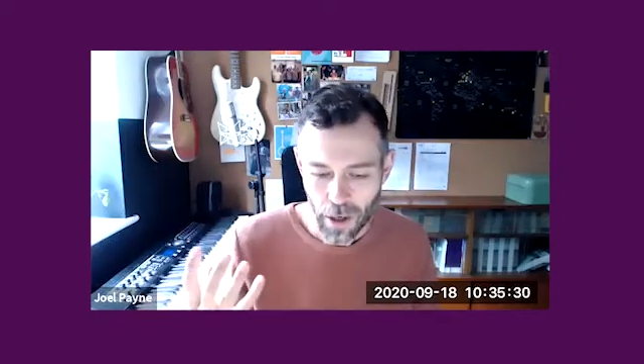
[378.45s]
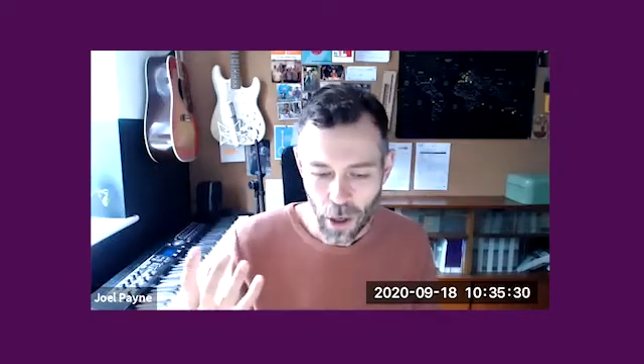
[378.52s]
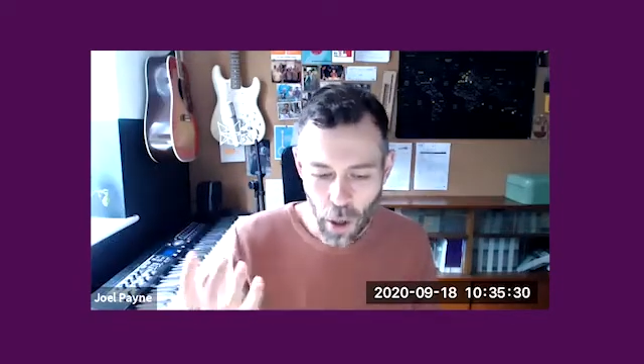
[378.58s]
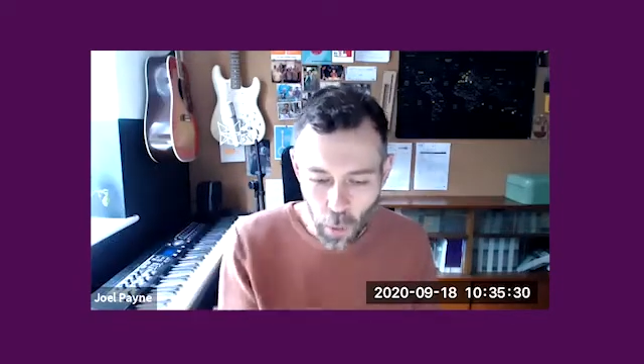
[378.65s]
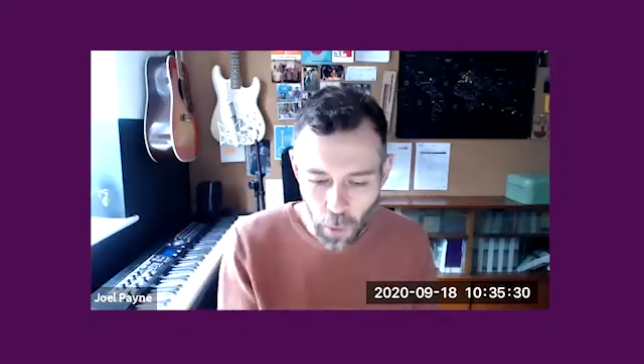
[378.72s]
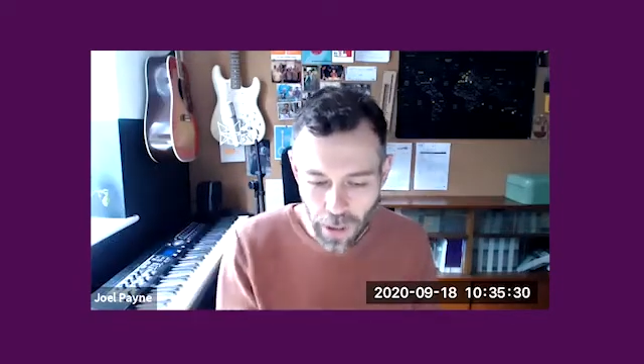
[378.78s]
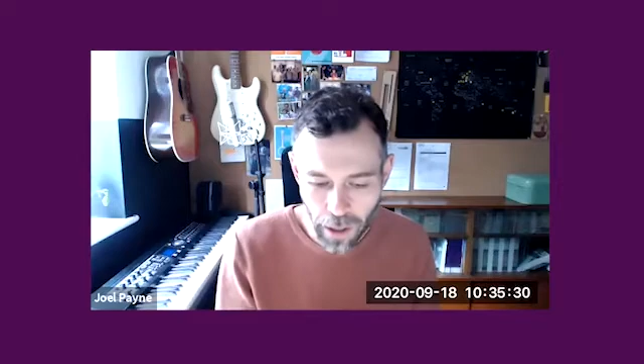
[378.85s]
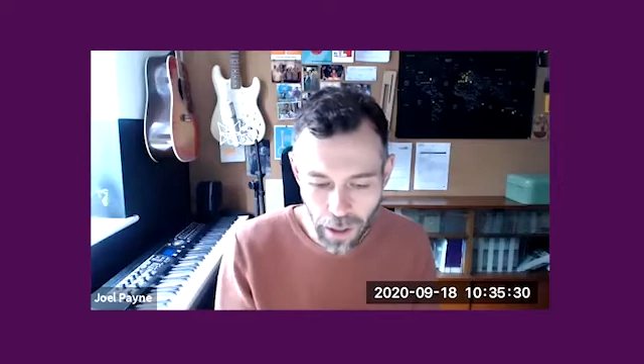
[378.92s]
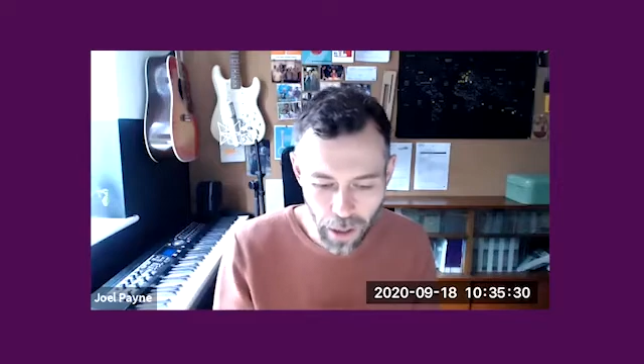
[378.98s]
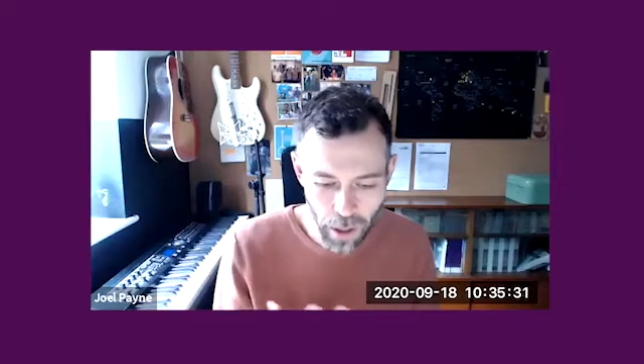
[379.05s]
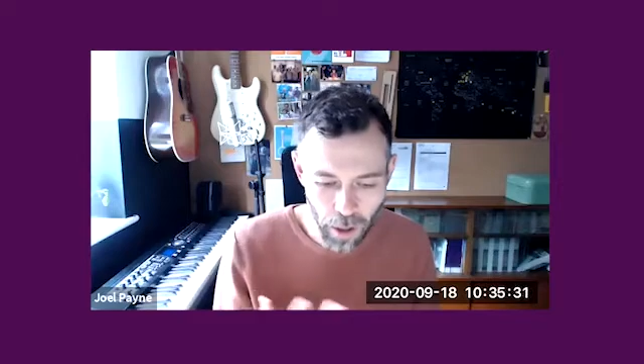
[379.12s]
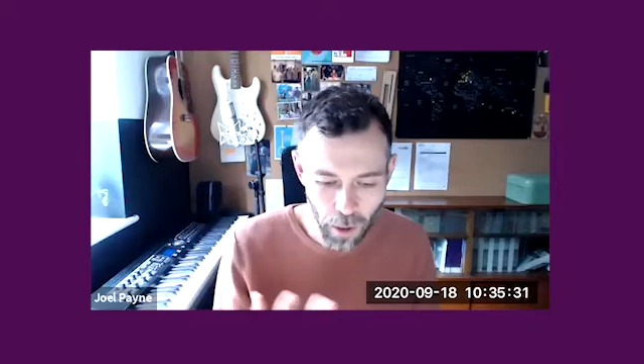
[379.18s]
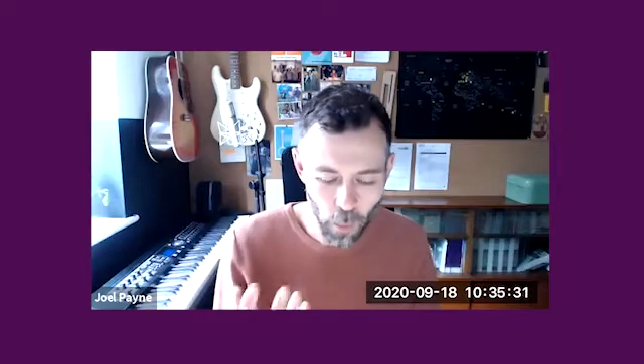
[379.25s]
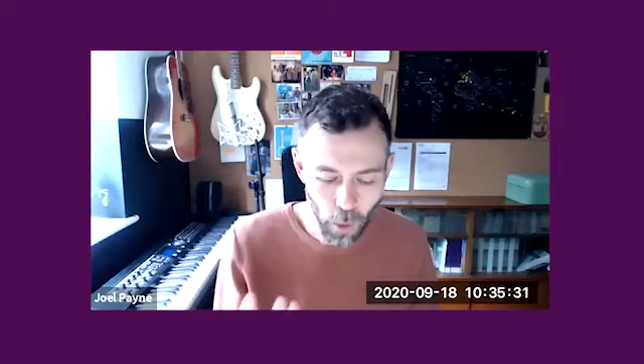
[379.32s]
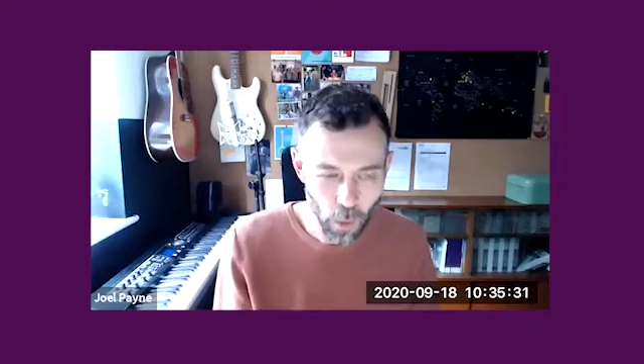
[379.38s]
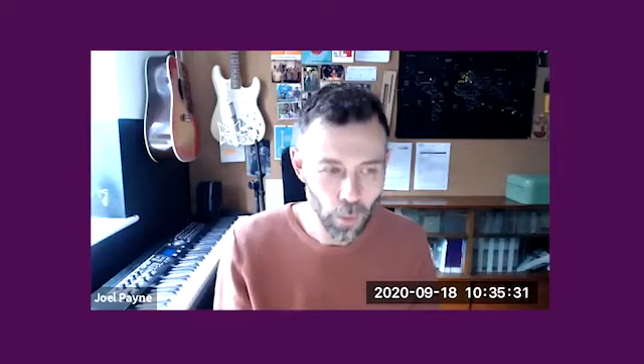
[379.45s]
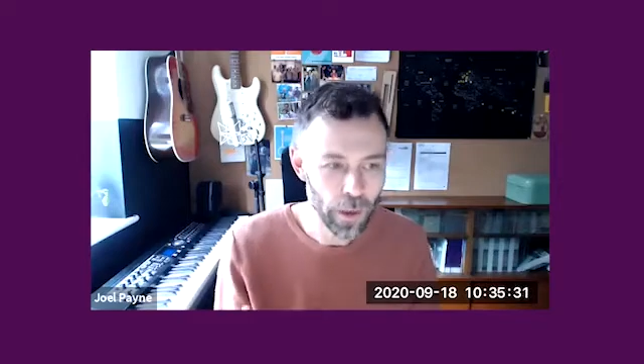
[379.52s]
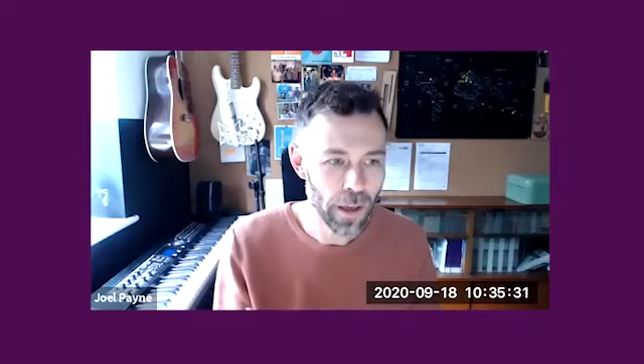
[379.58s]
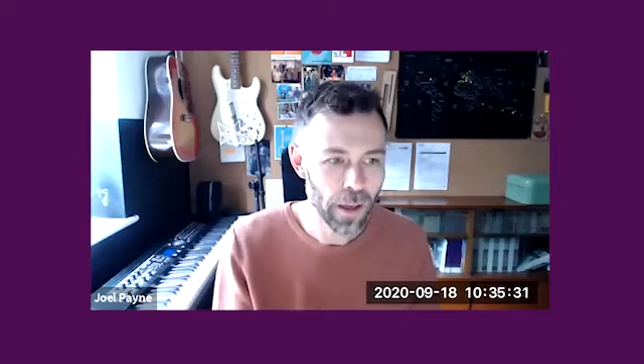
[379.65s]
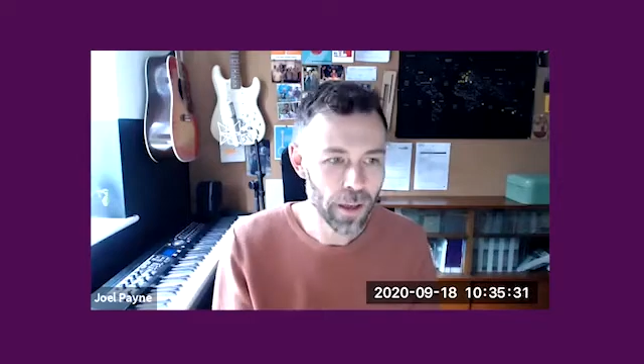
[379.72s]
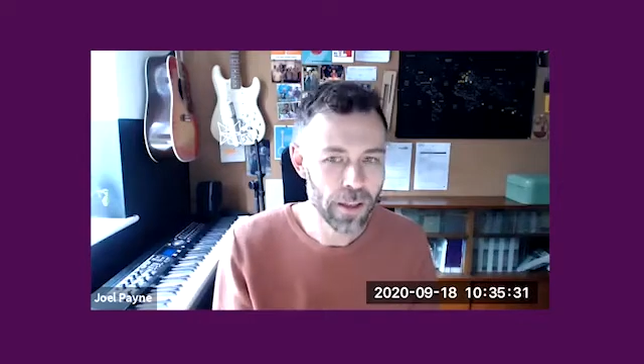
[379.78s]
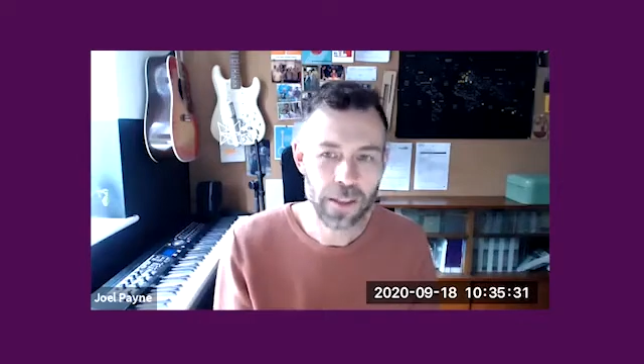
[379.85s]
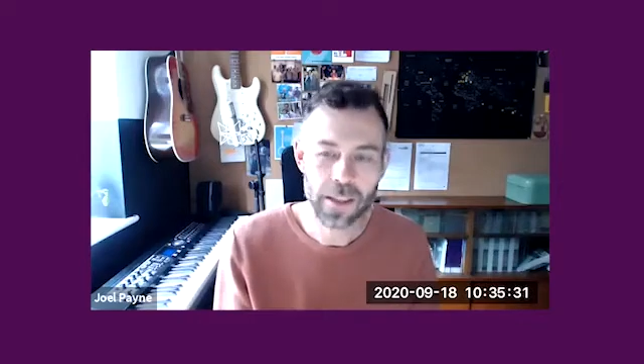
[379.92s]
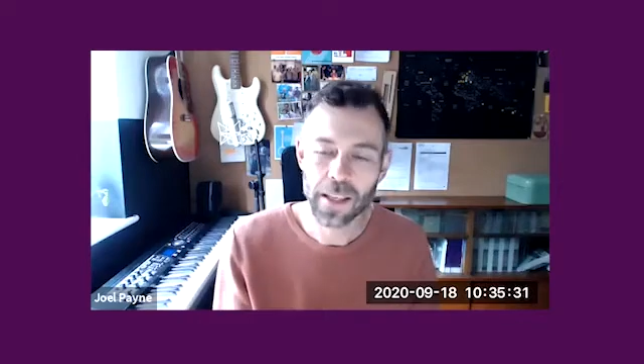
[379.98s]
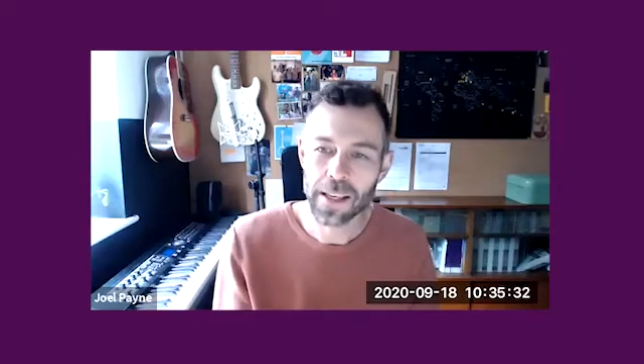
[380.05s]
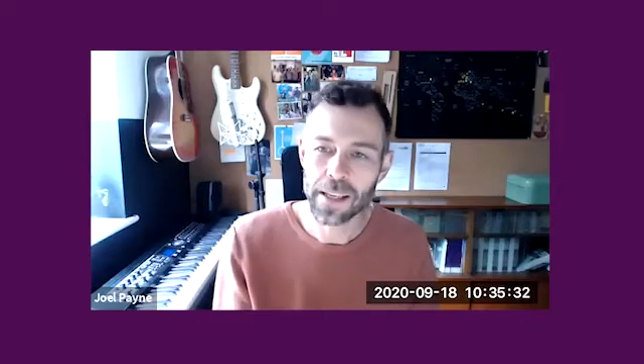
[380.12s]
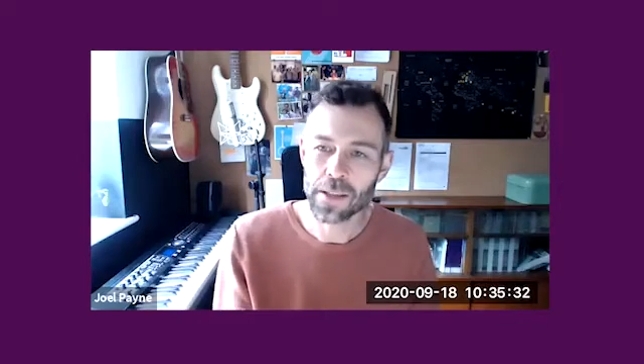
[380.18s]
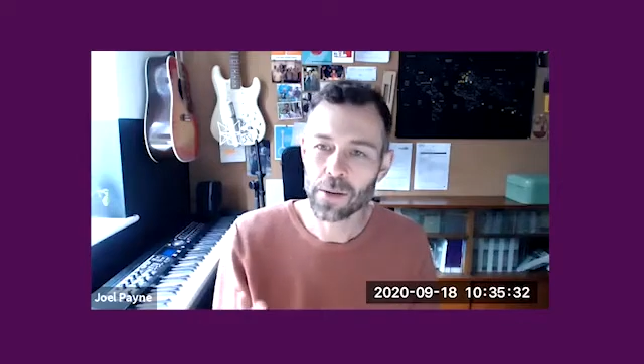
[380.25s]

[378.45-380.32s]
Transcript: who we are and what we are today.